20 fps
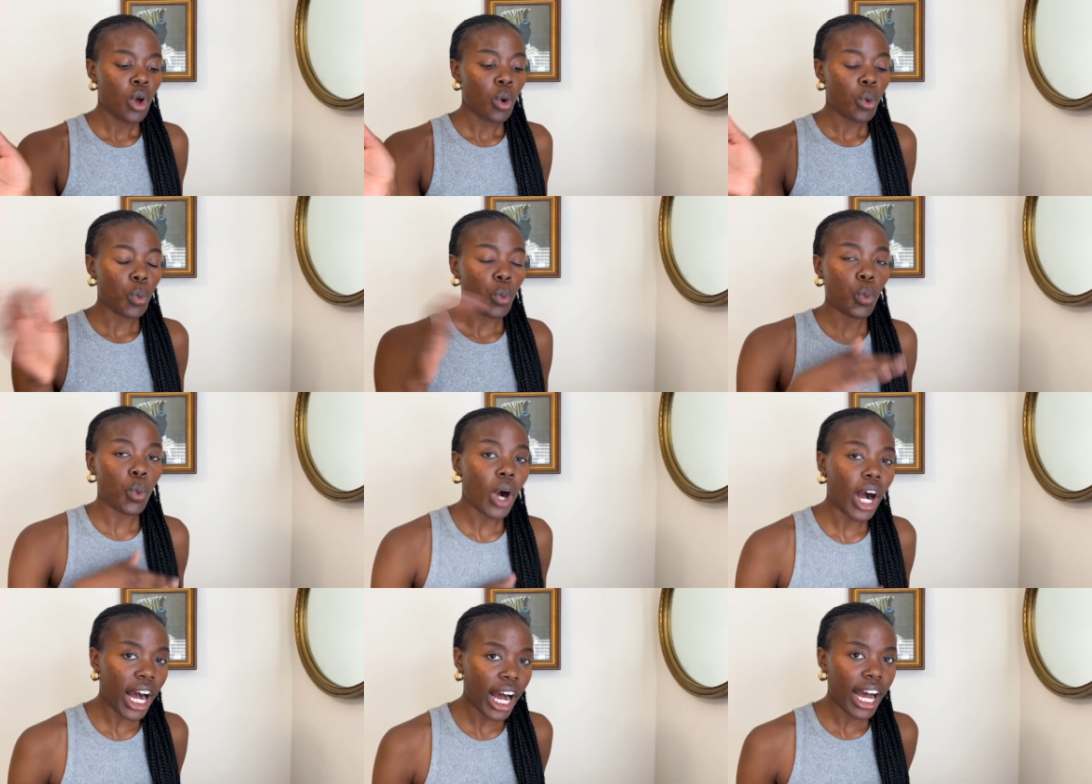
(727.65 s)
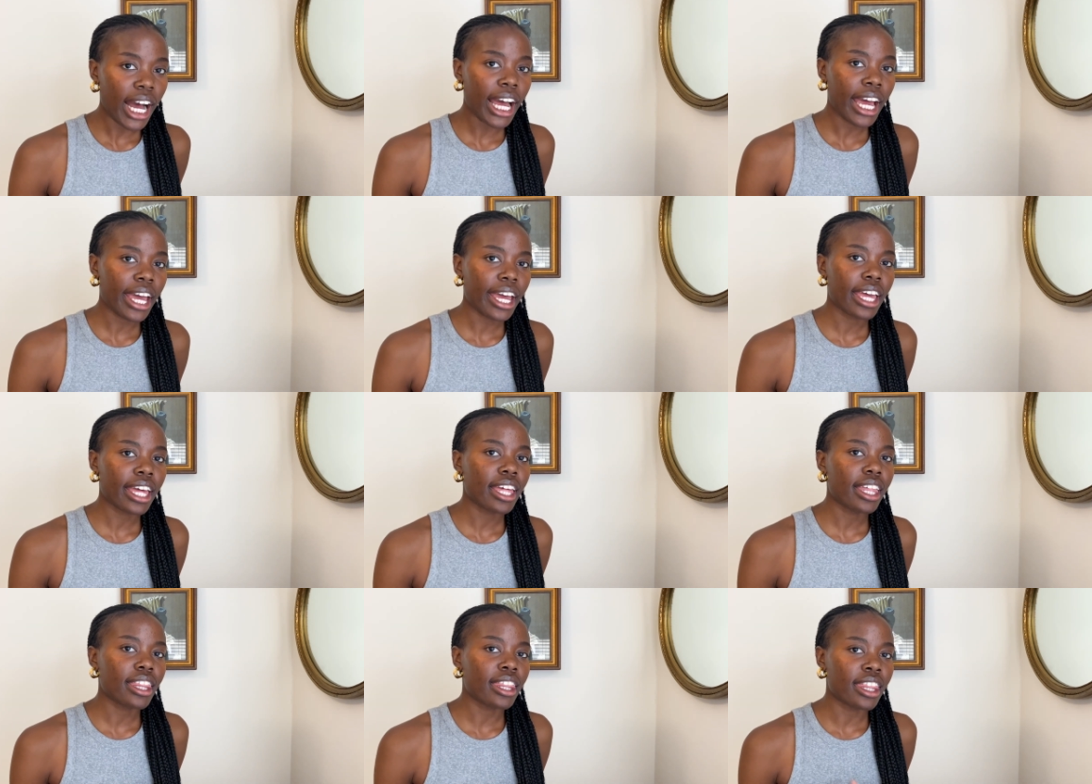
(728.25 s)

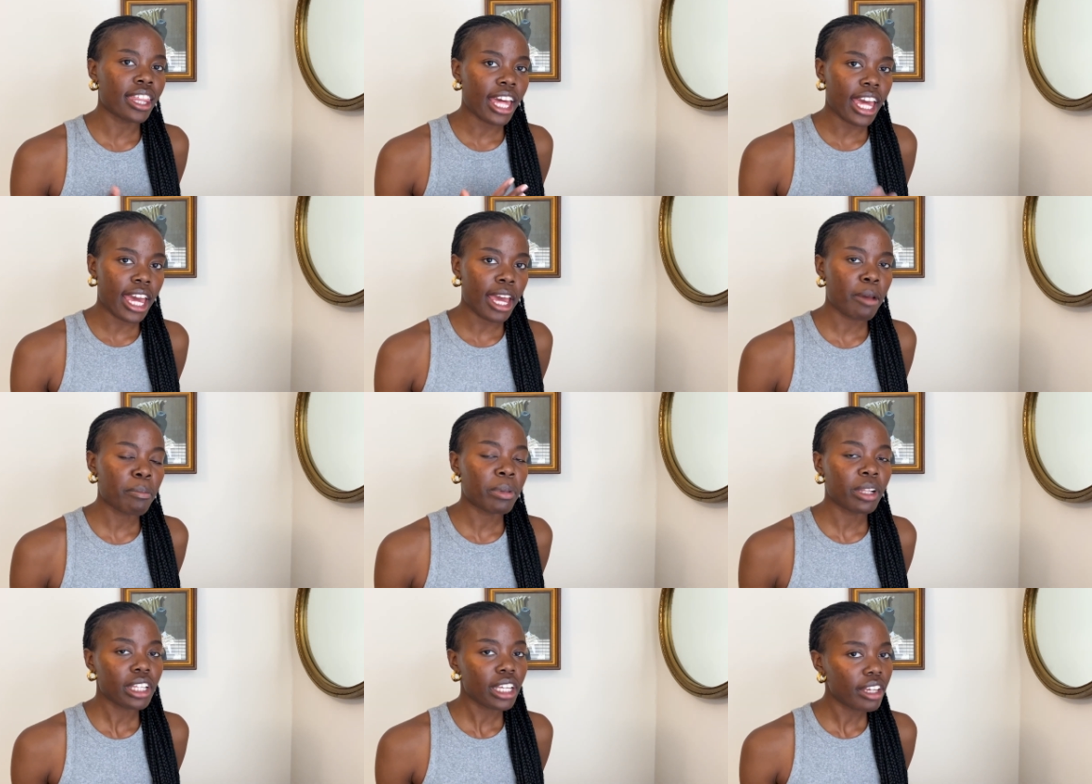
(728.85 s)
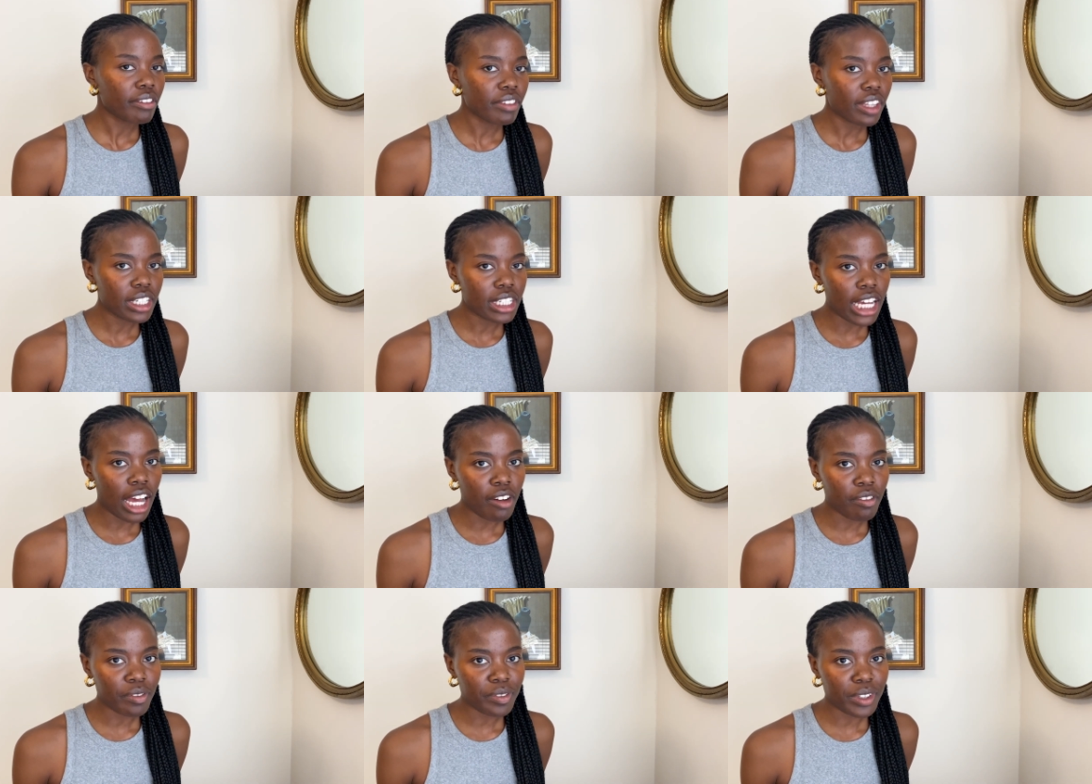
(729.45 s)
why they believe the
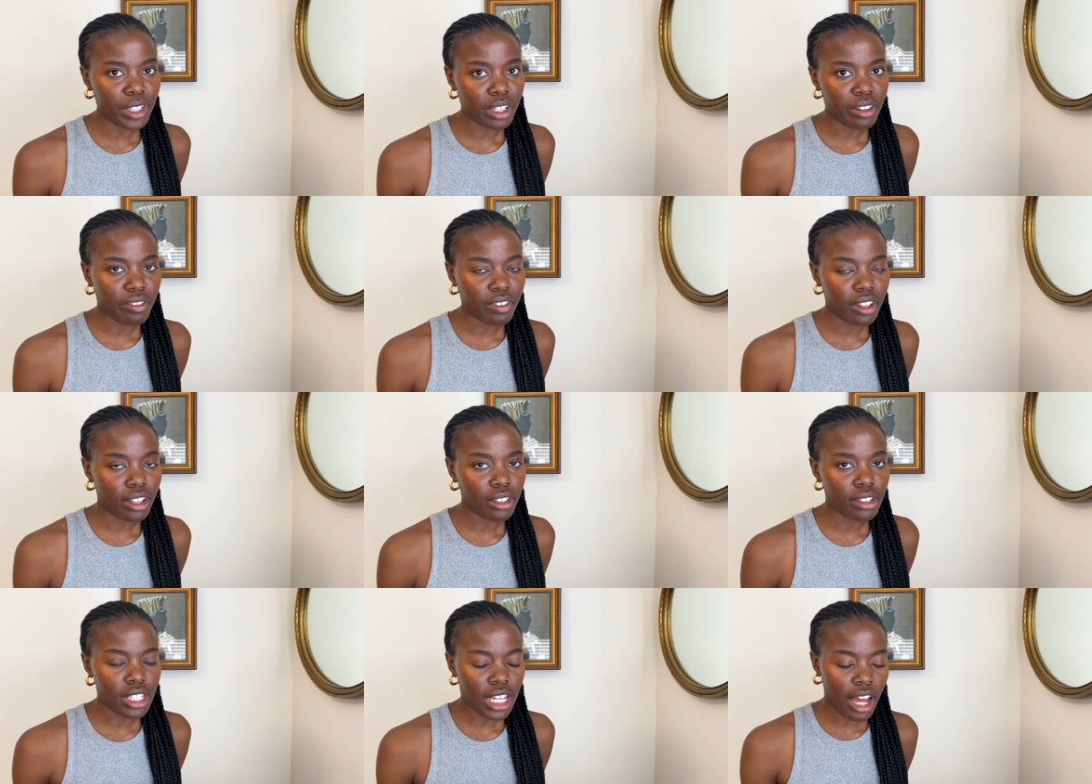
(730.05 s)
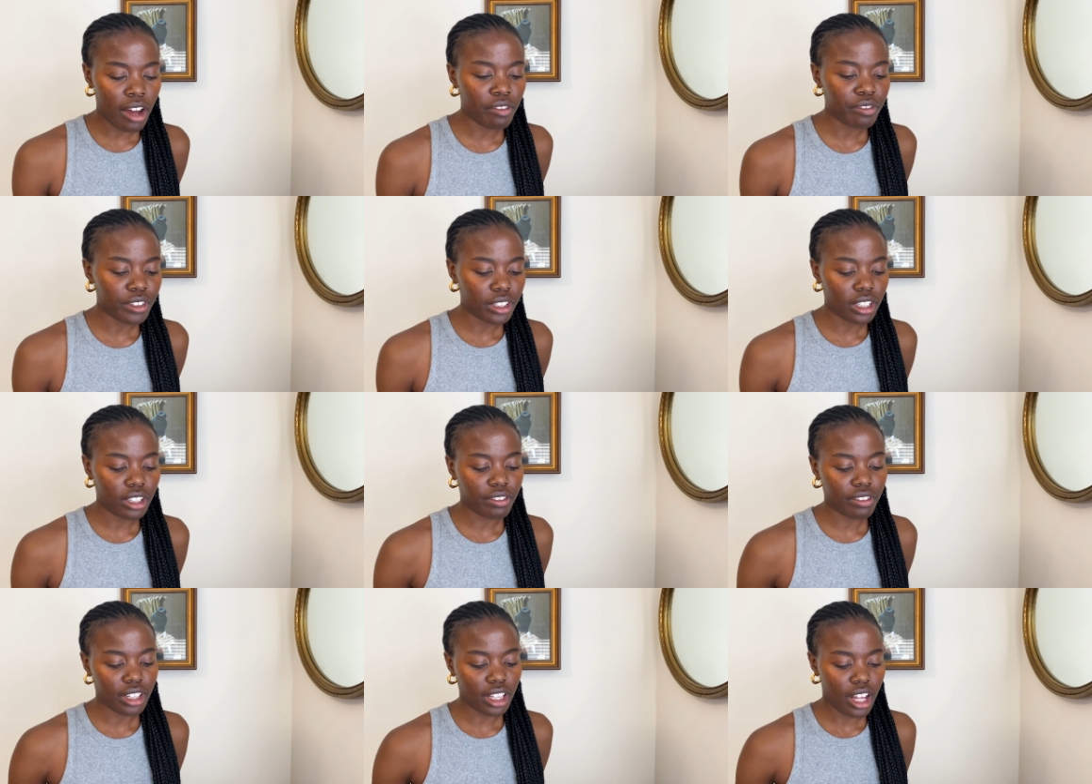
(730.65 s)
downfall of, downfall
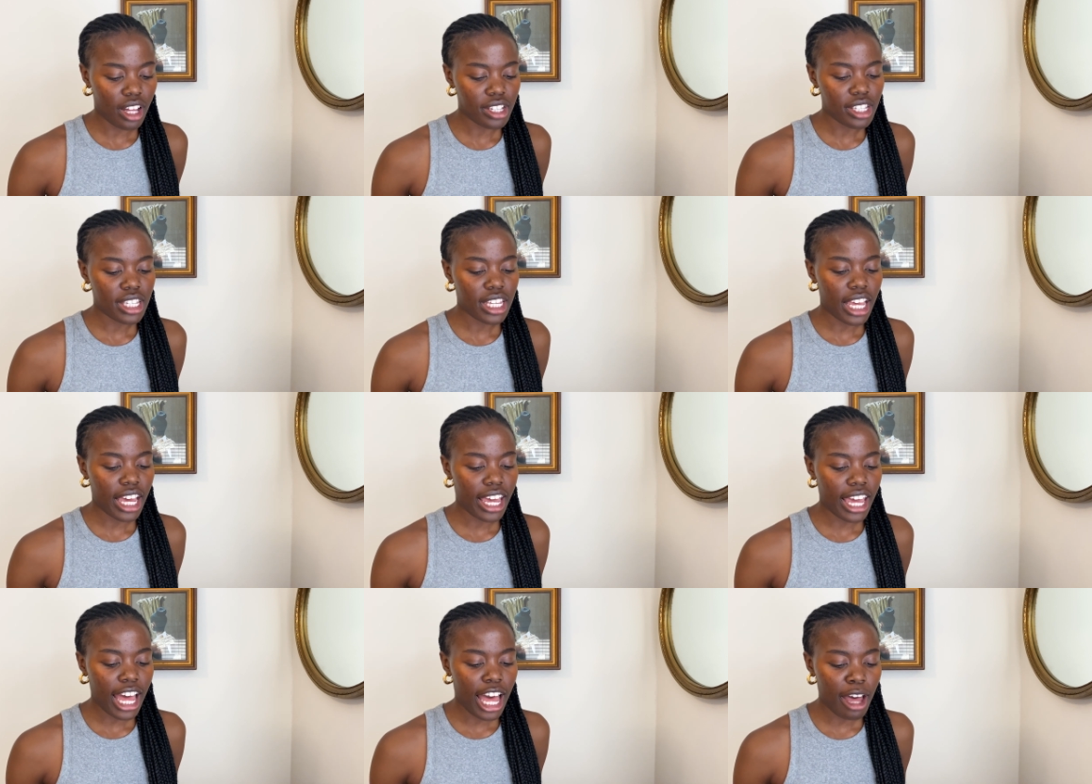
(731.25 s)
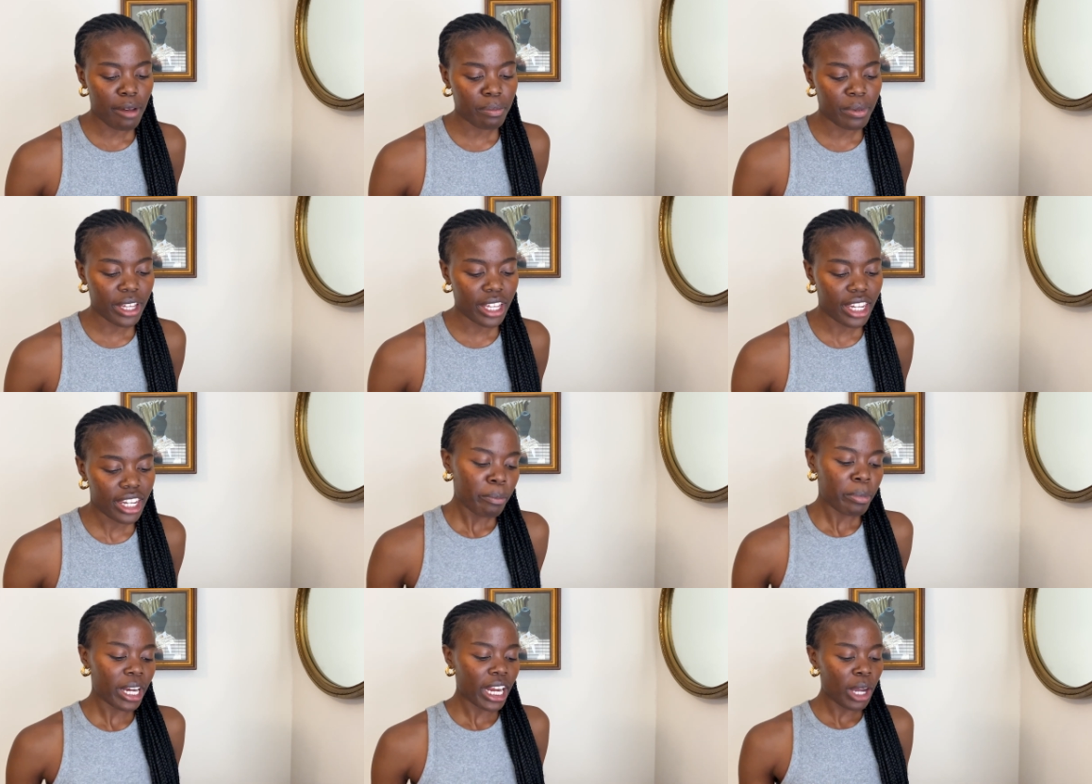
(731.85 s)
of Glossier
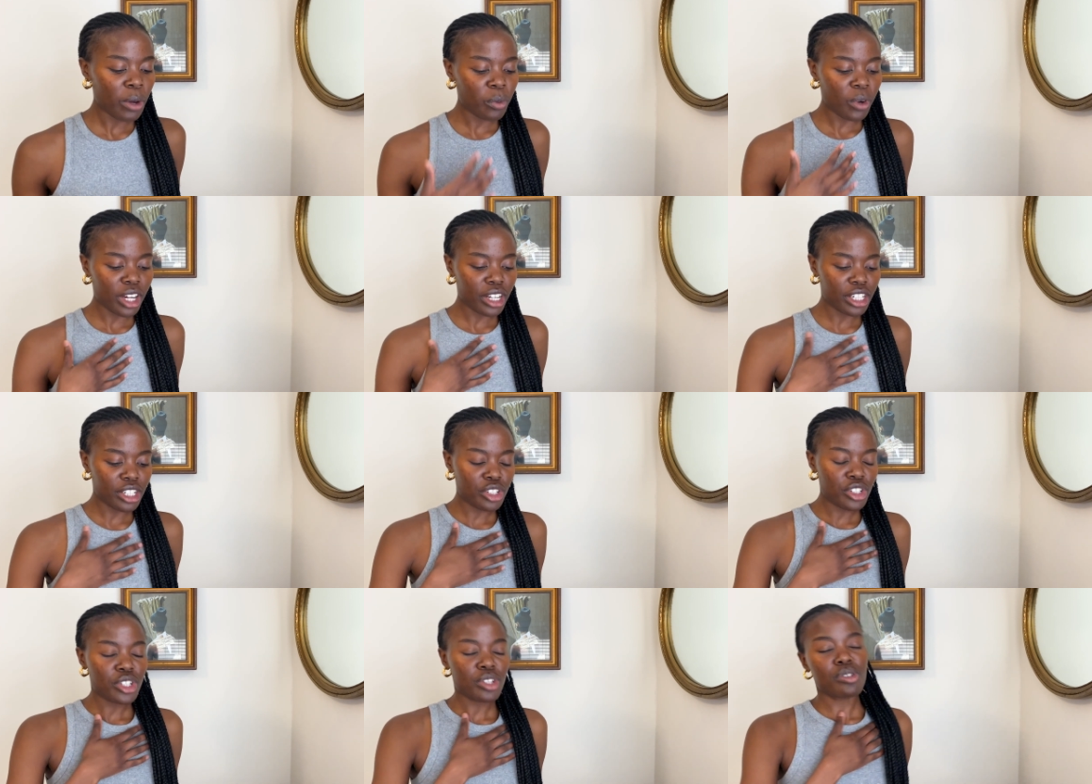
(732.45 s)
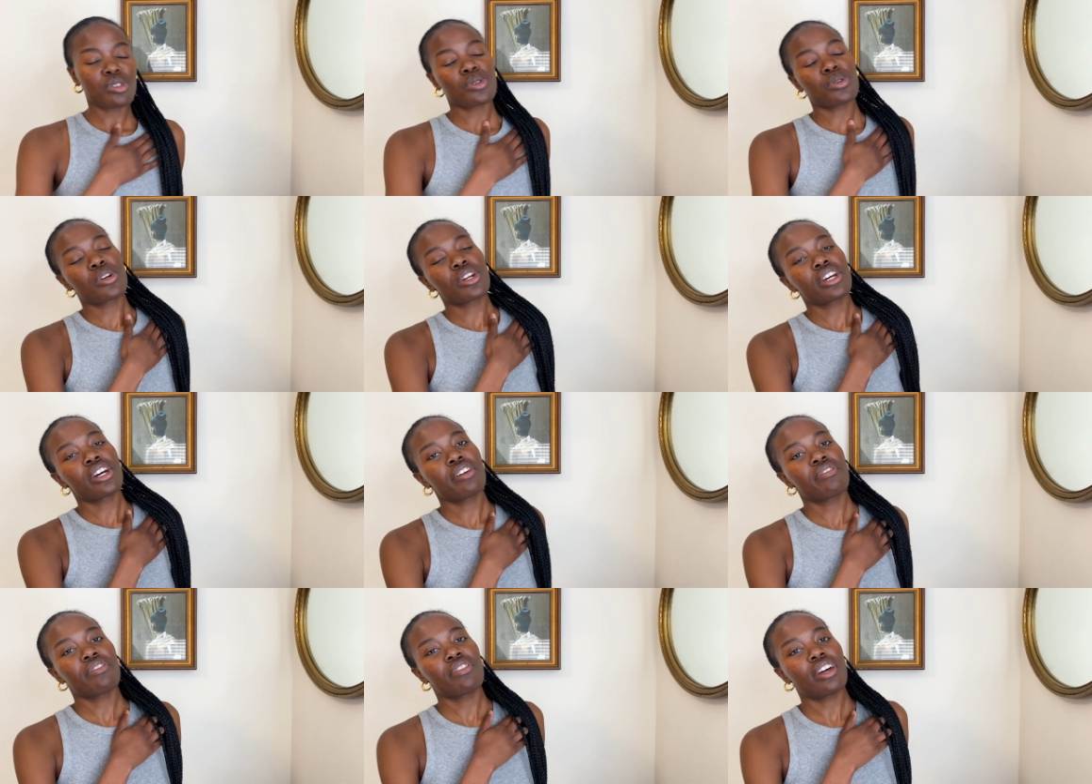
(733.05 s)
happened, but I wanted to sort
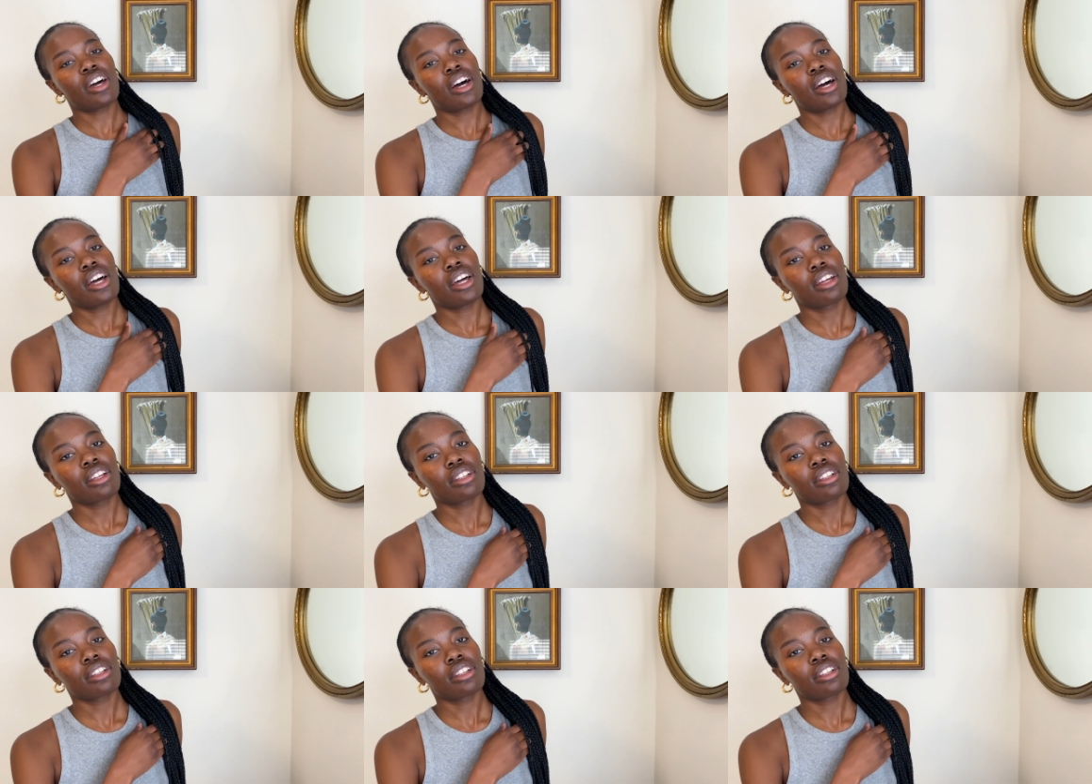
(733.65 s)
of uh,